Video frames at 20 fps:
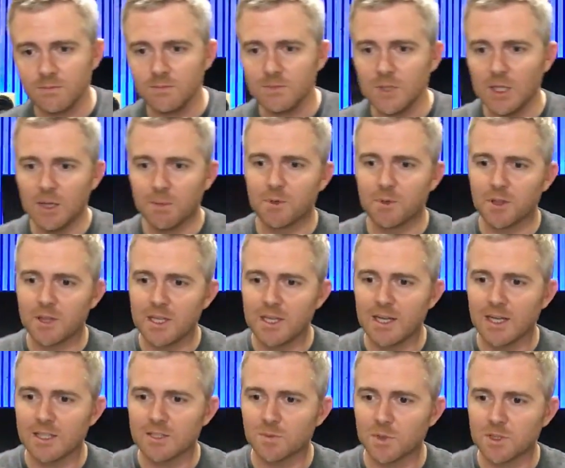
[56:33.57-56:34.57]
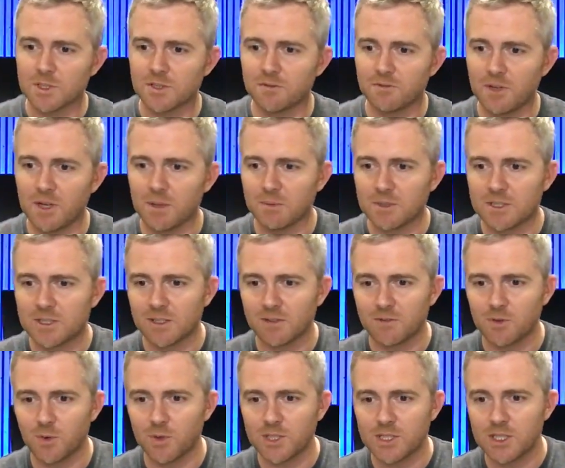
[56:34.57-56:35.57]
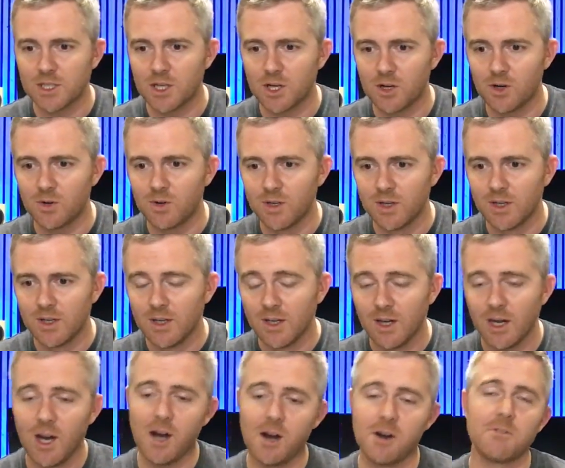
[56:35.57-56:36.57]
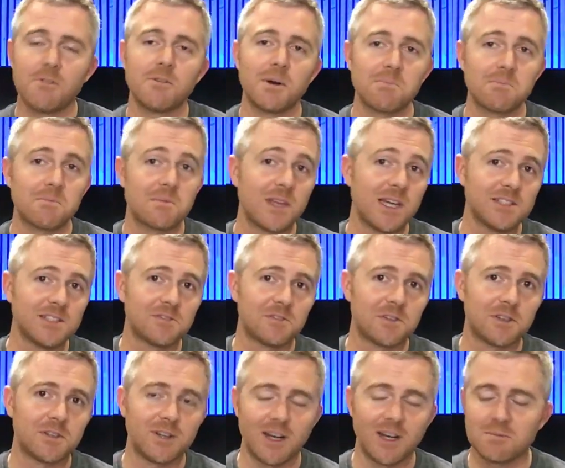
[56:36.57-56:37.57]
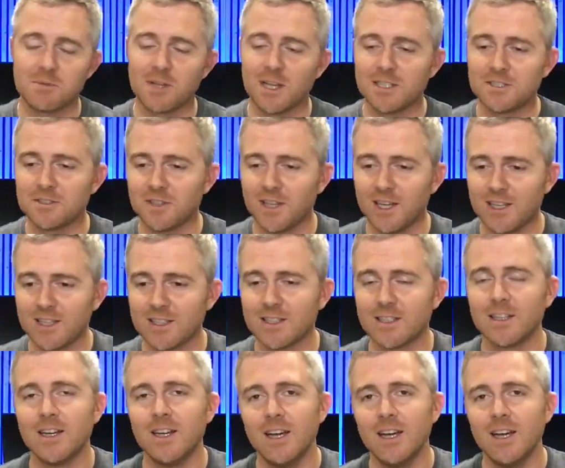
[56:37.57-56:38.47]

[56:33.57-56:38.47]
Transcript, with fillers: Empathine asks, where's the family stuff going to go? Oh, um thanks for, I'm glad you like it.